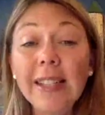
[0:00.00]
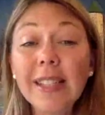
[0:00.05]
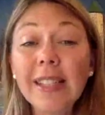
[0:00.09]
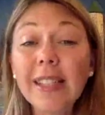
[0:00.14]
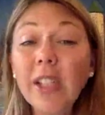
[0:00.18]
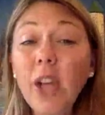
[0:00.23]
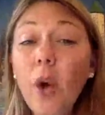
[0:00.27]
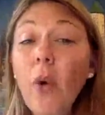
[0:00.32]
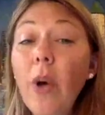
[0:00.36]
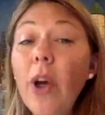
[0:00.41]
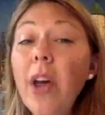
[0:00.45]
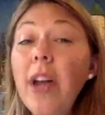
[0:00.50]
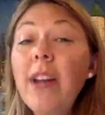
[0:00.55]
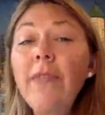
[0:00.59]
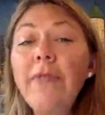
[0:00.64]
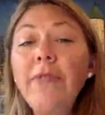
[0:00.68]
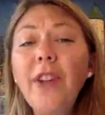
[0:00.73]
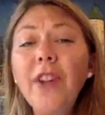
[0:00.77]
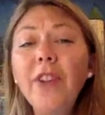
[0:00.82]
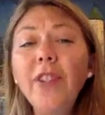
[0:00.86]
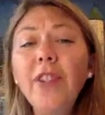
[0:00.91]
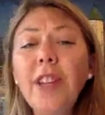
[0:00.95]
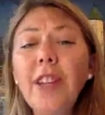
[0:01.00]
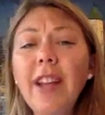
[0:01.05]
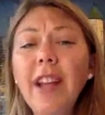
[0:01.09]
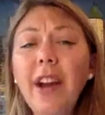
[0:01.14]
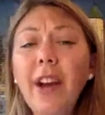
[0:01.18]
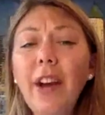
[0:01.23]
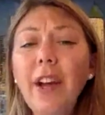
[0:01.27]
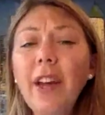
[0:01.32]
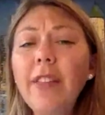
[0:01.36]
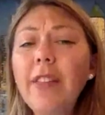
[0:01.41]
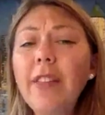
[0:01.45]
So, and if there's an
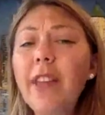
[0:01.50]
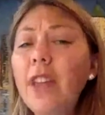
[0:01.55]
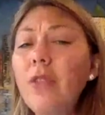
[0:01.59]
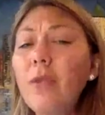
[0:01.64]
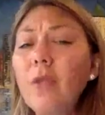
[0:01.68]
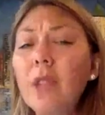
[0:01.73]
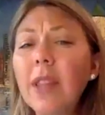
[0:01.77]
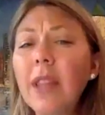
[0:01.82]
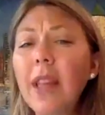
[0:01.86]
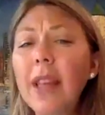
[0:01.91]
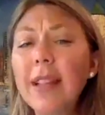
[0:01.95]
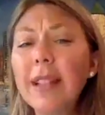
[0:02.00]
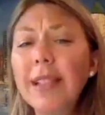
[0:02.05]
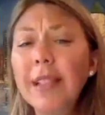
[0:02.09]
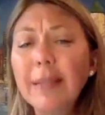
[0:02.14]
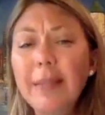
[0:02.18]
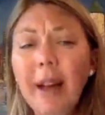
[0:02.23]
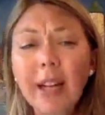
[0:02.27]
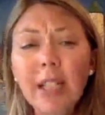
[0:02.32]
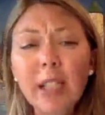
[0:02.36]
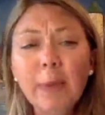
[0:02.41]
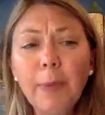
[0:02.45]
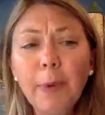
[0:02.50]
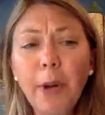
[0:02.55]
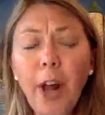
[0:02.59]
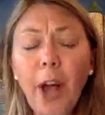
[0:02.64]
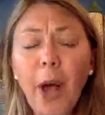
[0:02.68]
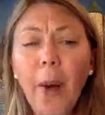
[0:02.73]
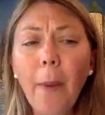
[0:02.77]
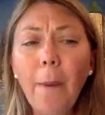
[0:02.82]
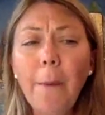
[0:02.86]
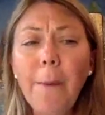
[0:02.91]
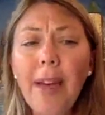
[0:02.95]
area that you would like some expert
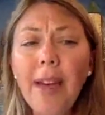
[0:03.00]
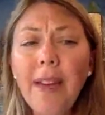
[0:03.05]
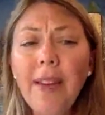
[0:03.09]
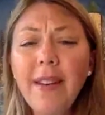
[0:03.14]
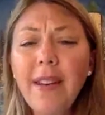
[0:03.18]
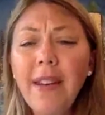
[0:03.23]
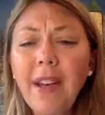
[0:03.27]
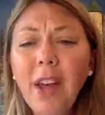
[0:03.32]
help in,